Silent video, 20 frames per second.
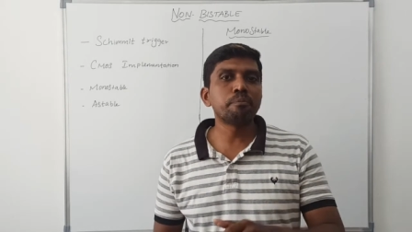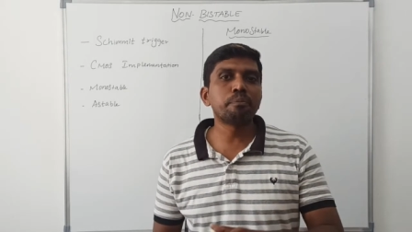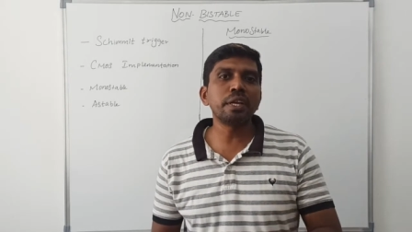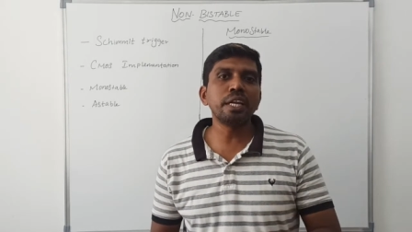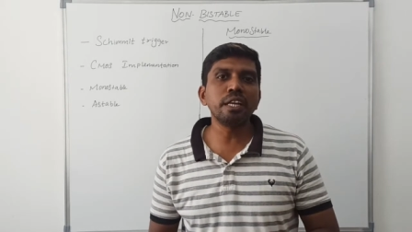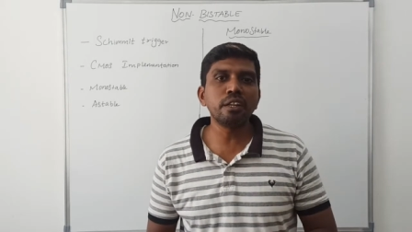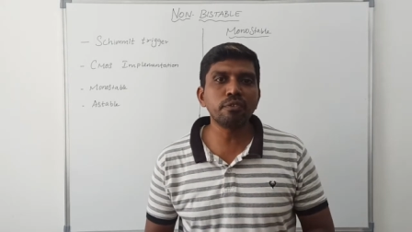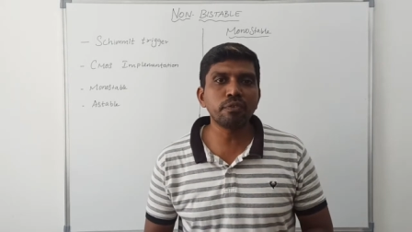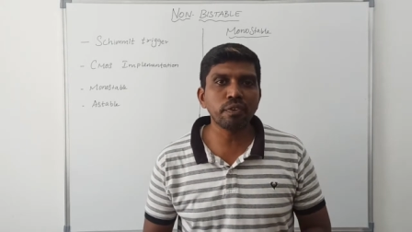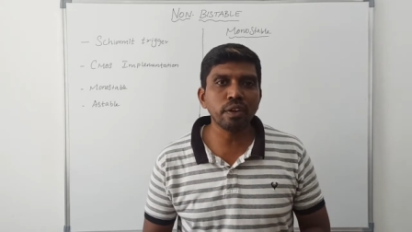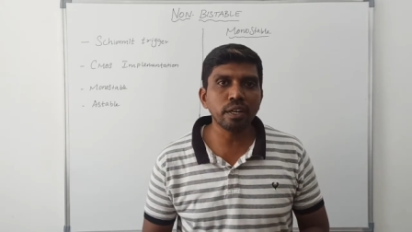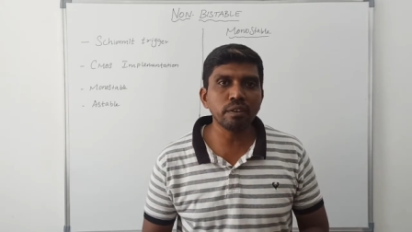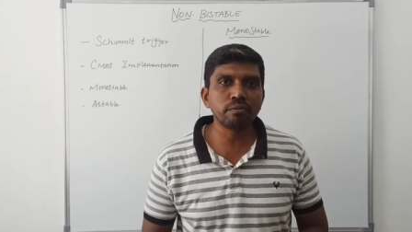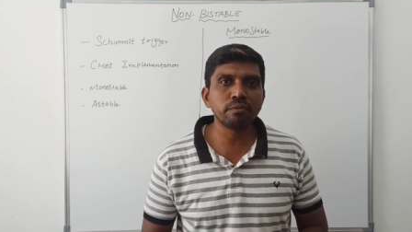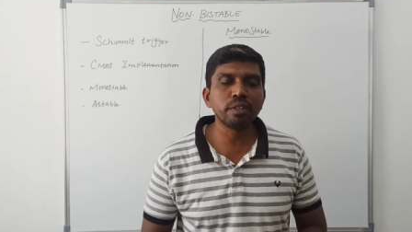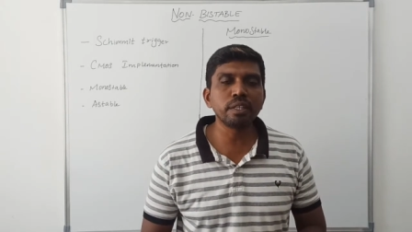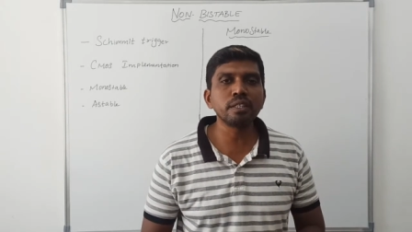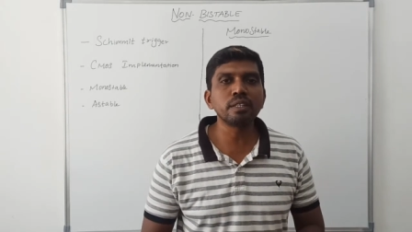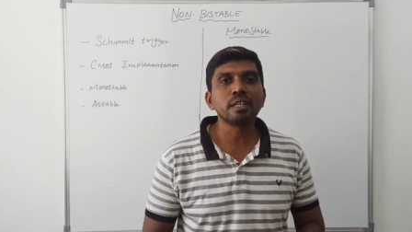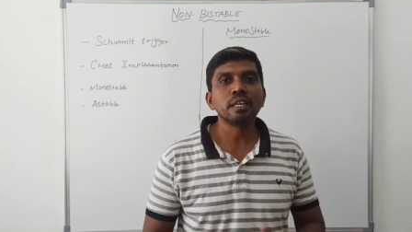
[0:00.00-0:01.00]
predefined
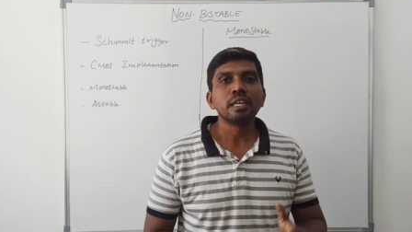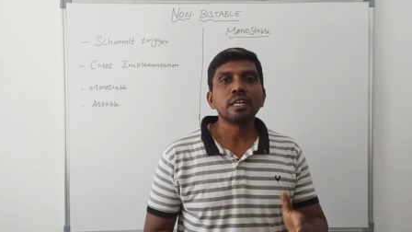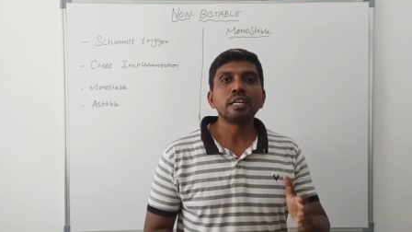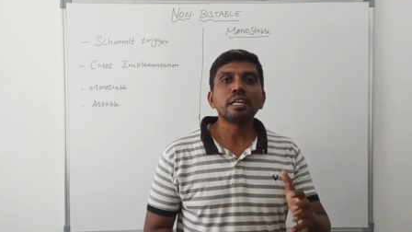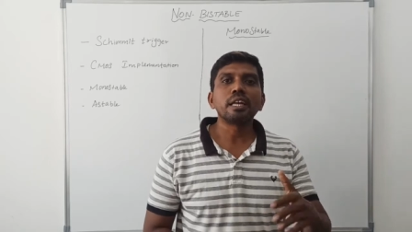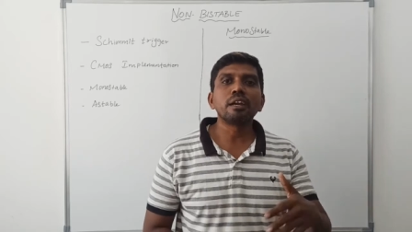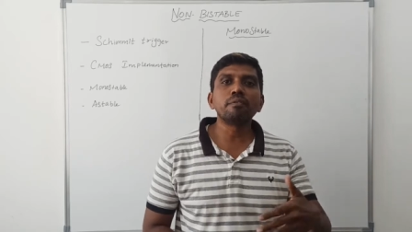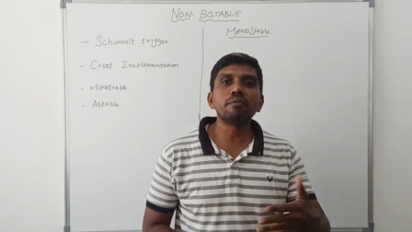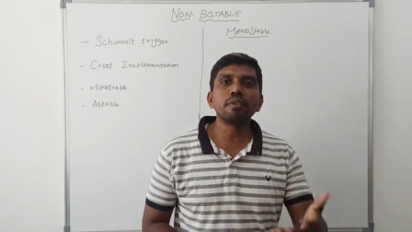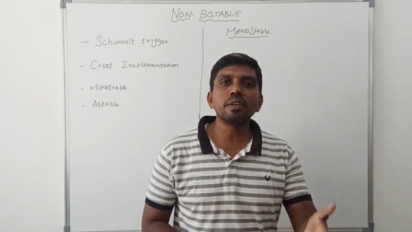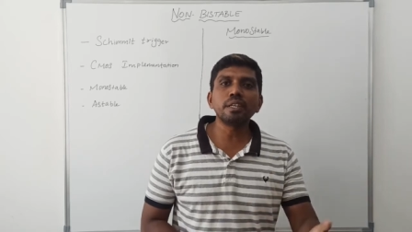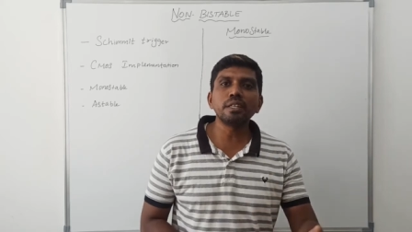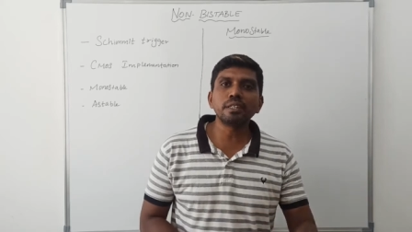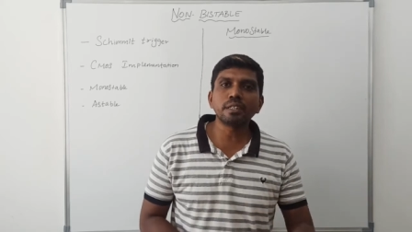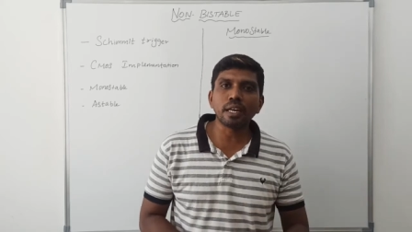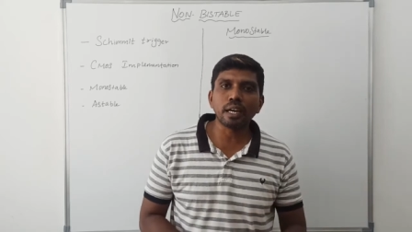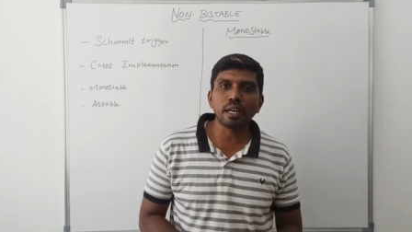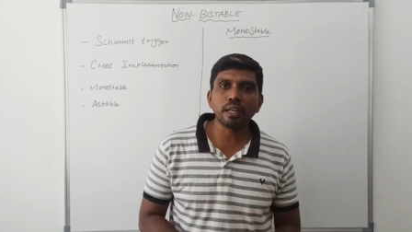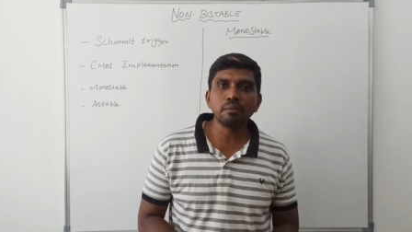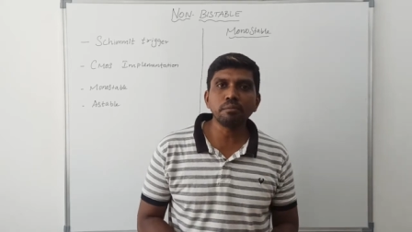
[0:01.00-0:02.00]
width every
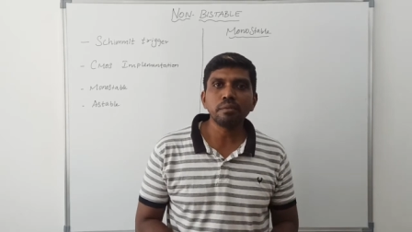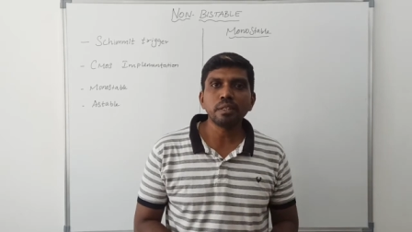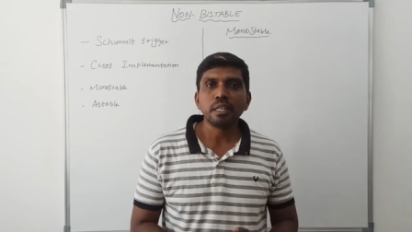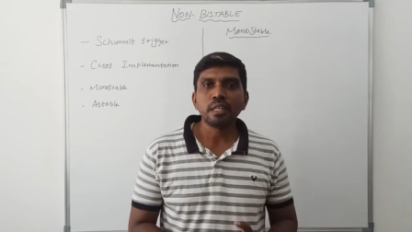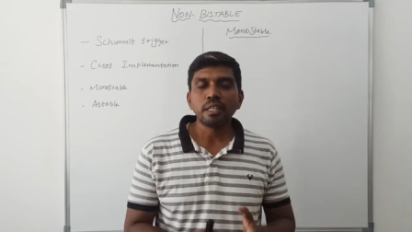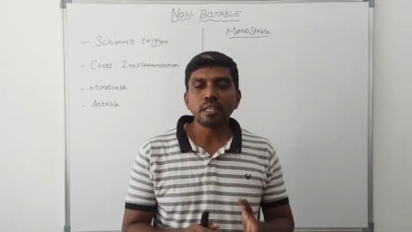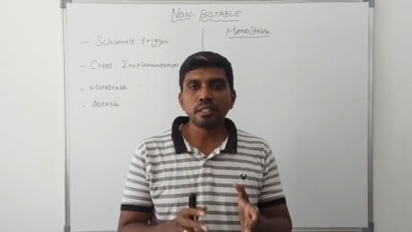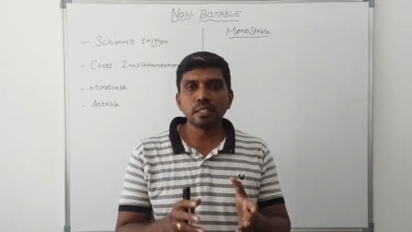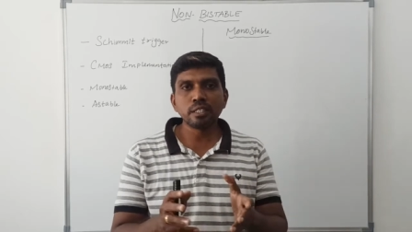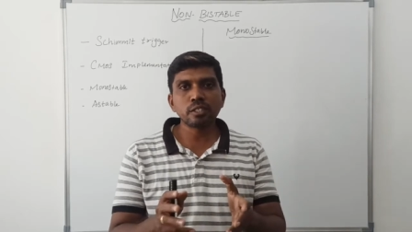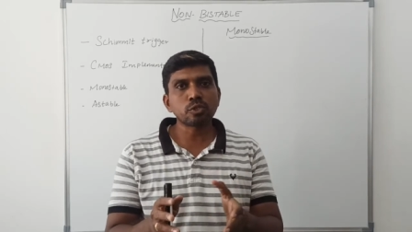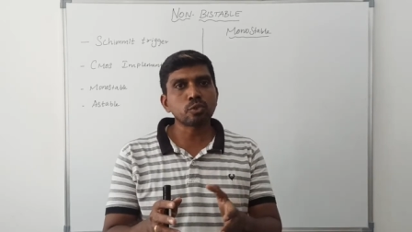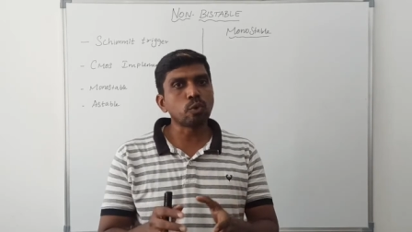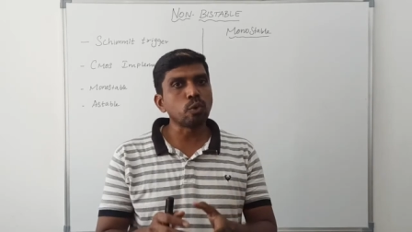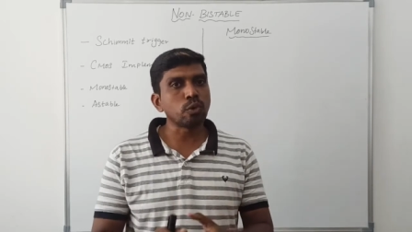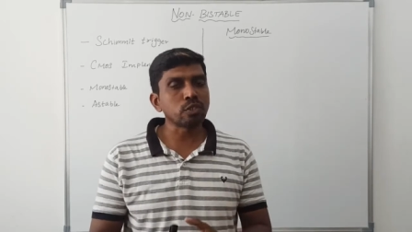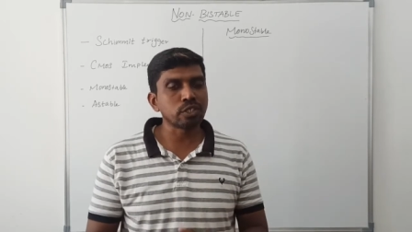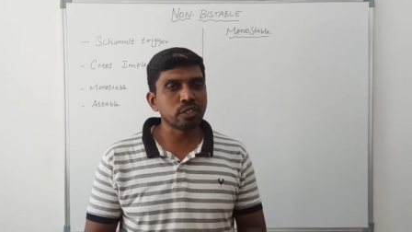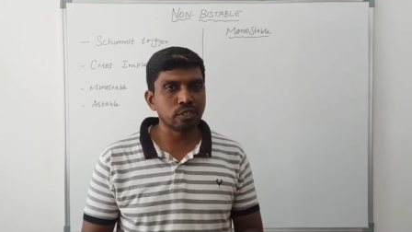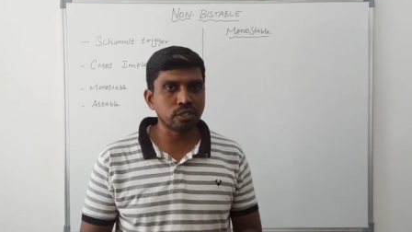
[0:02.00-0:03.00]
time in this
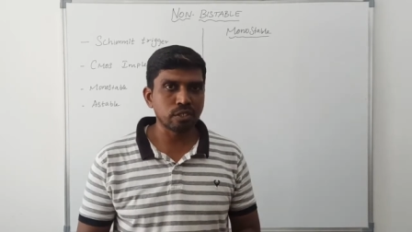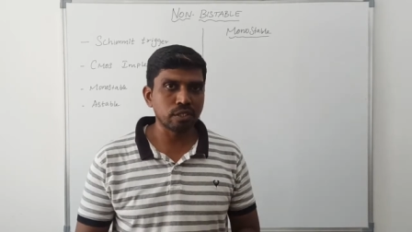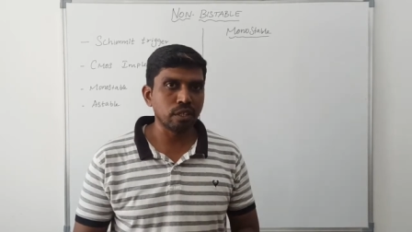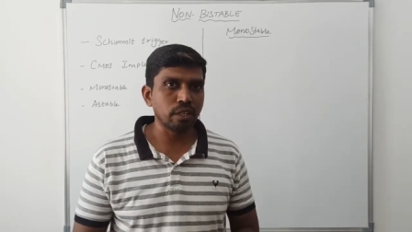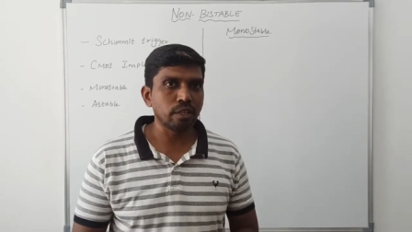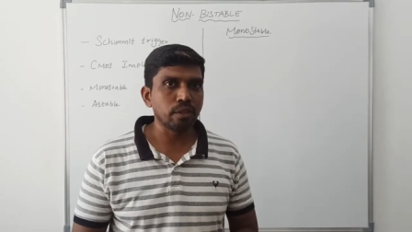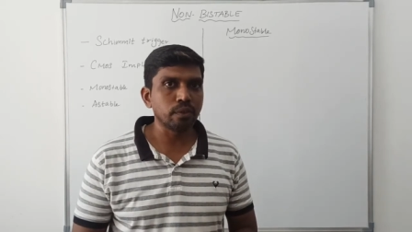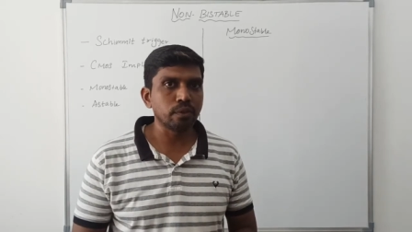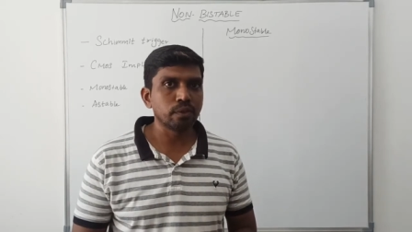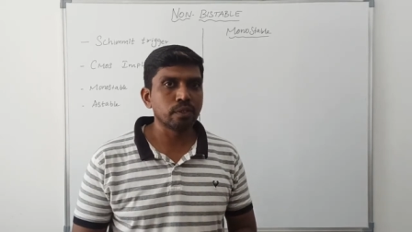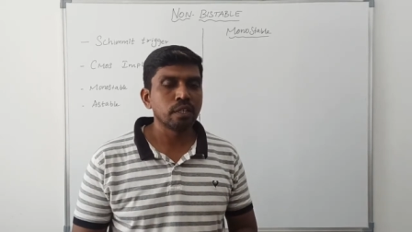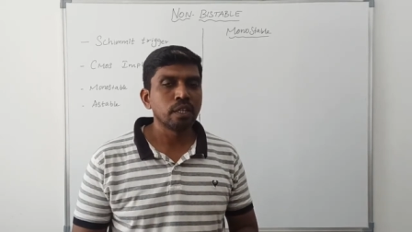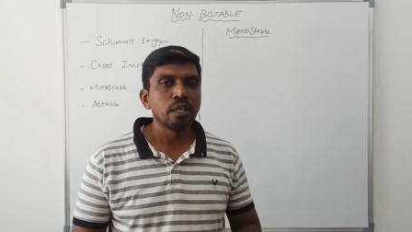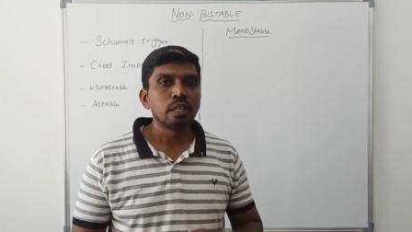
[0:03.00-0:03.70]
quotient circuit